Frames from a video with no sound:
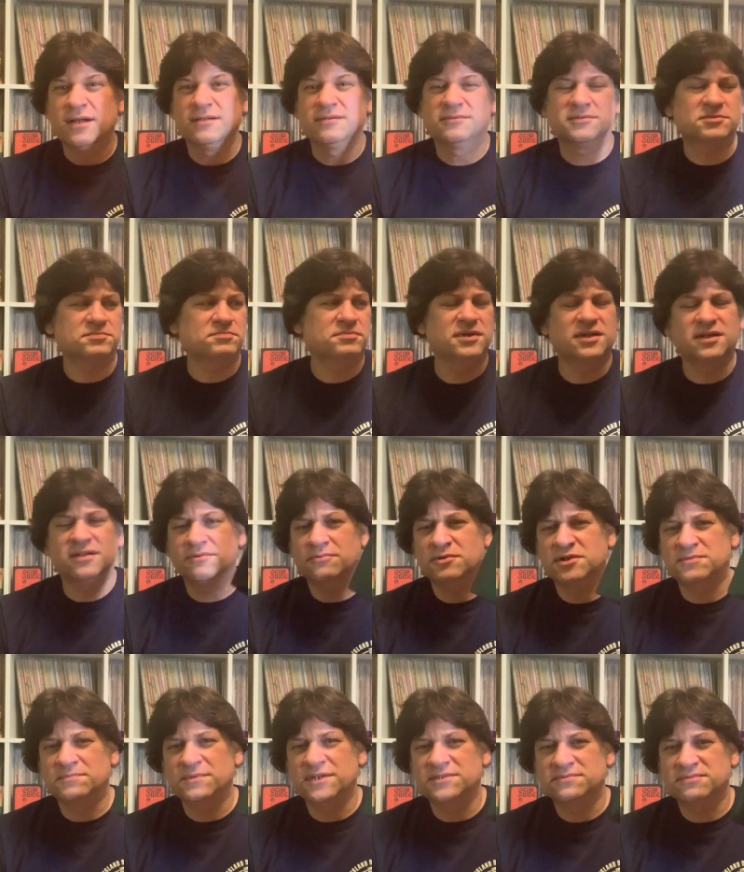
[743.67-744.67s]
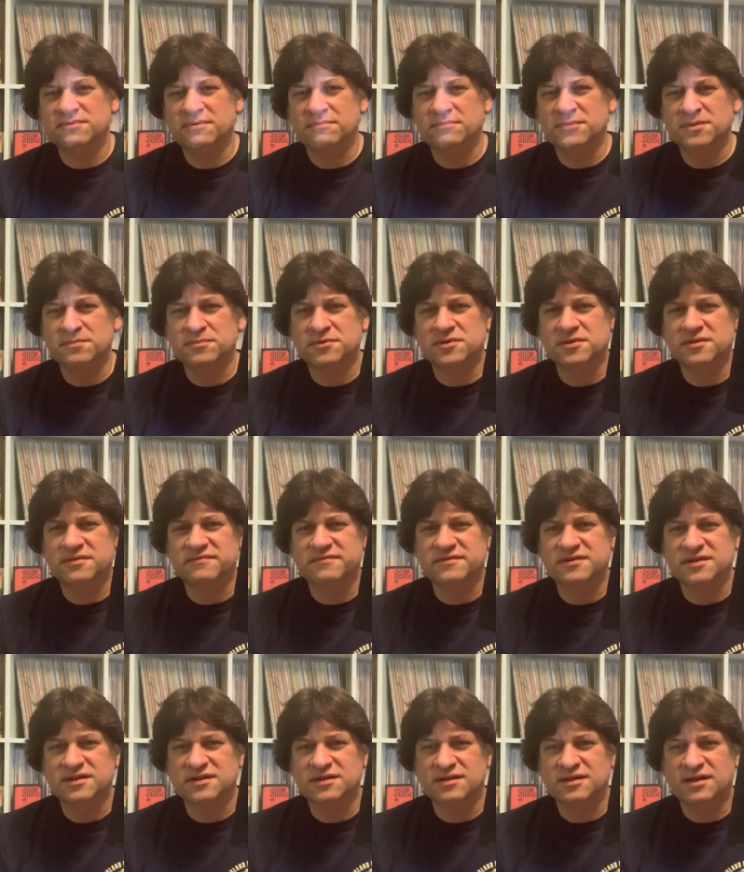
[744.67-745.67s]
speaking of which, makes me remember of
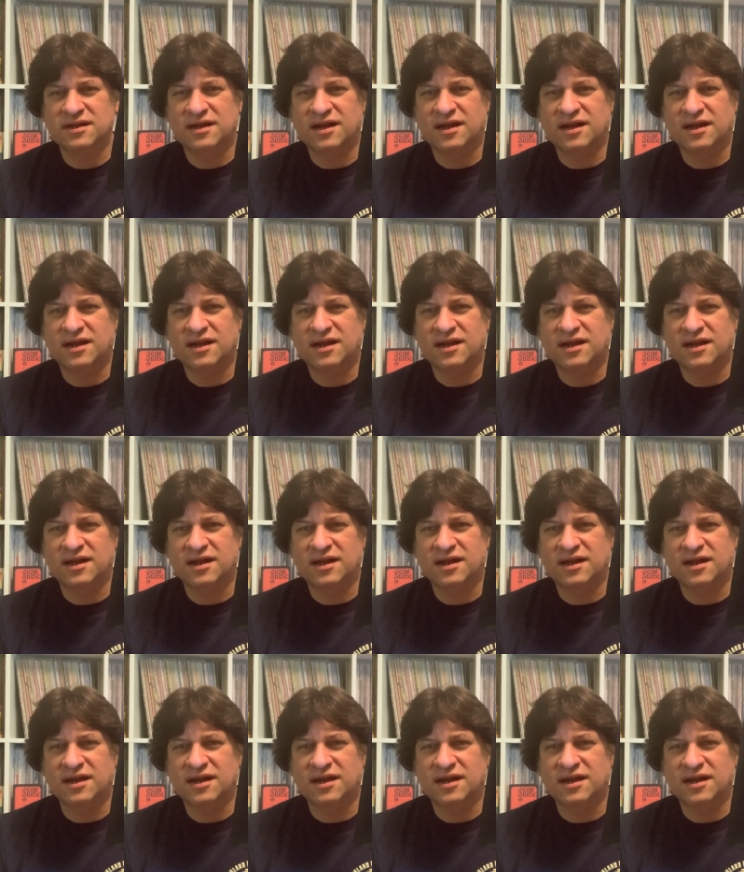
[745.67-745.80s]
uh,